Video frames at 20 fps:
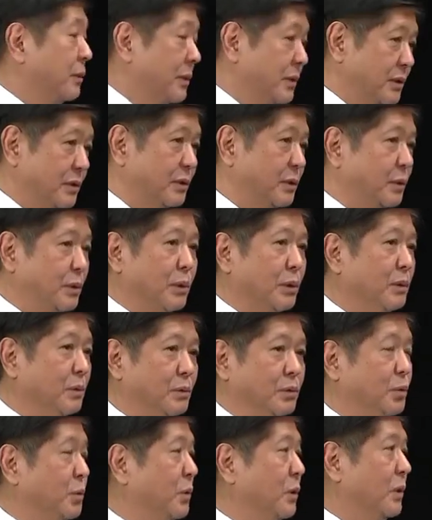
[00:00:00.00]
wants to go
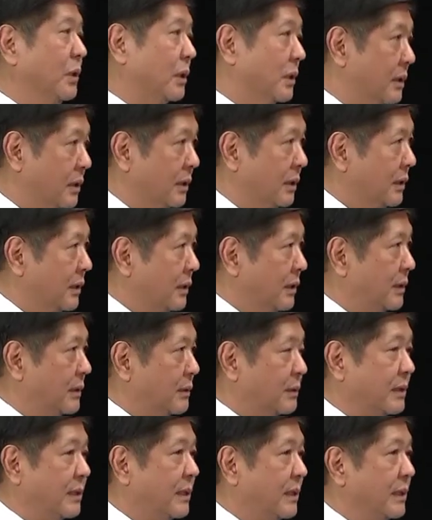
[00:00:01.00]
to war.
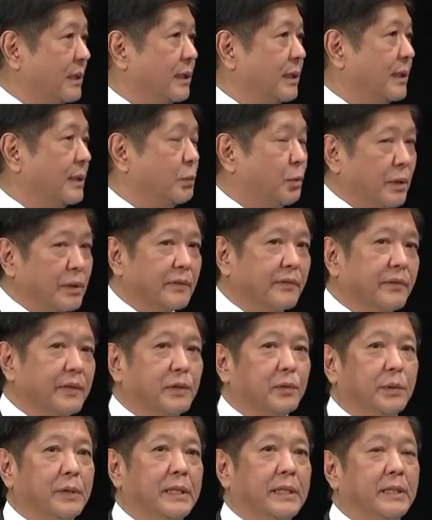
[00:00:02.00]
Uh, the one
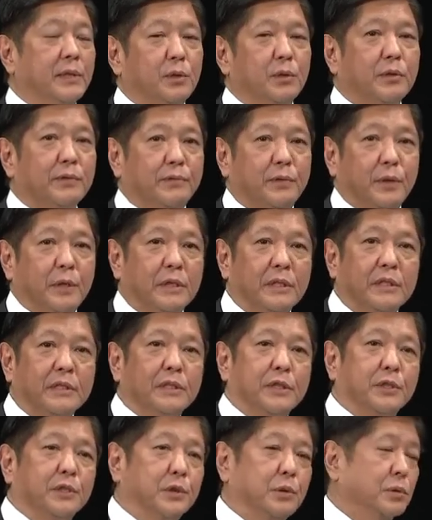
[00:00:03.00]
thing we need to avoid
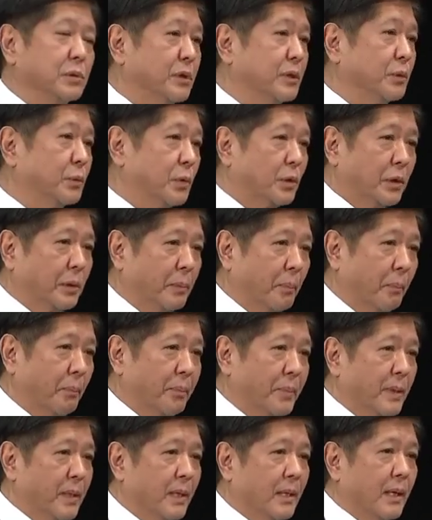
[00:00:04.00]
is a shooting war.
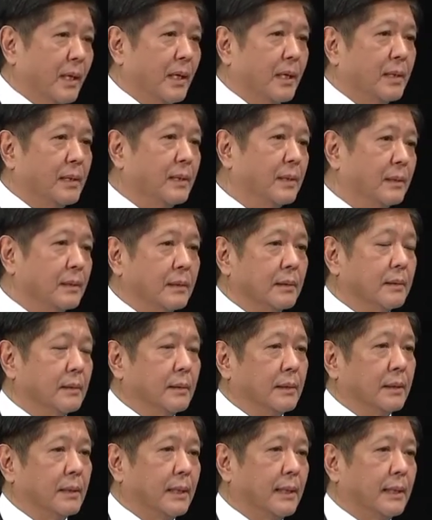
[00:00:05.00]

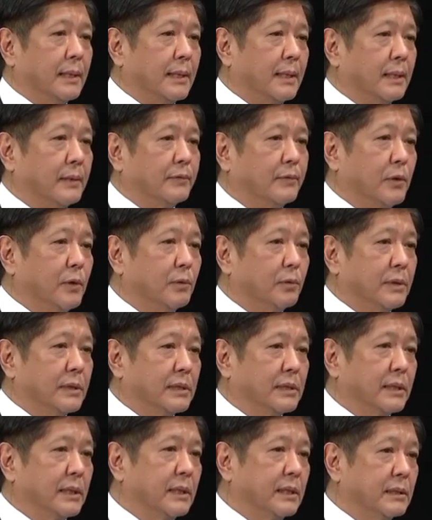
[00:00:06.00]
And I have
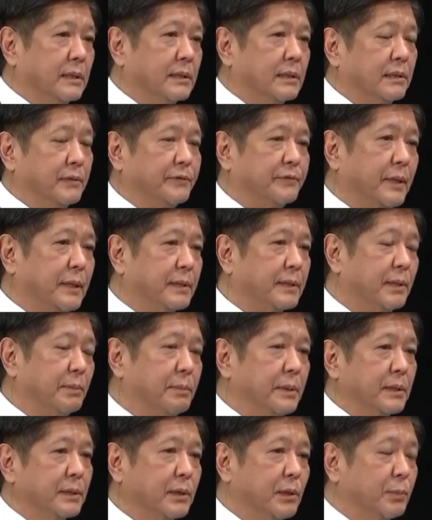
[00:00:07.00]
always said that the
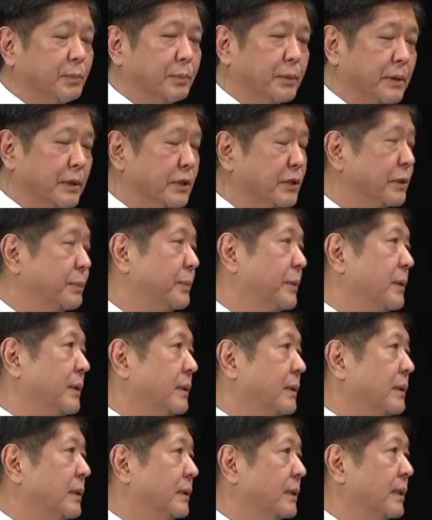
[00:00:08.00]
fundamental
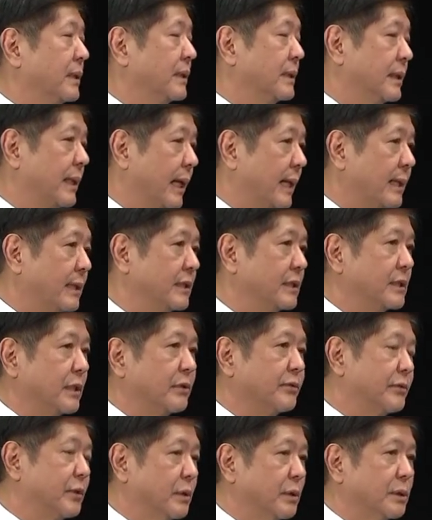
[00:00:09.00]
principle that guides
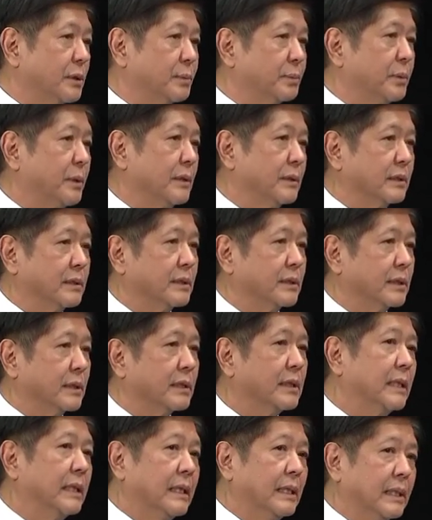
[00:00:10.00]
our foreign
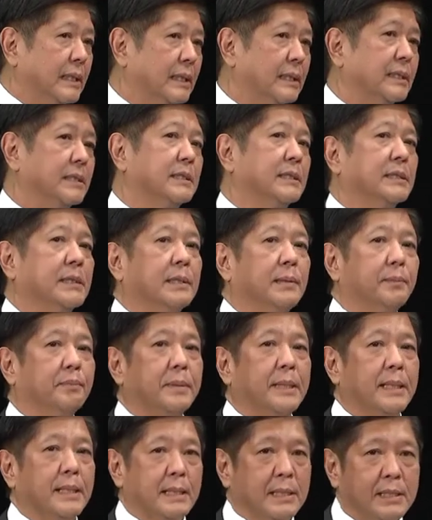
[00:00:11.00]
policy is
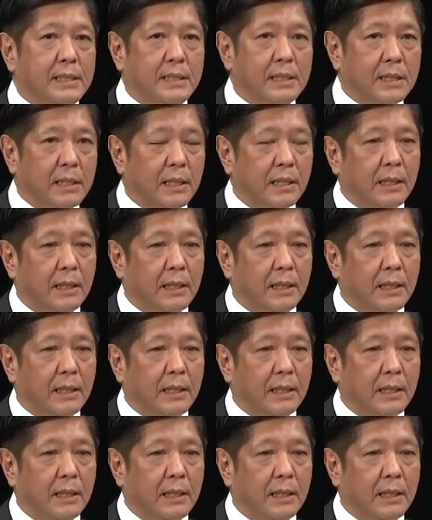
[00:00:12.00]
peace.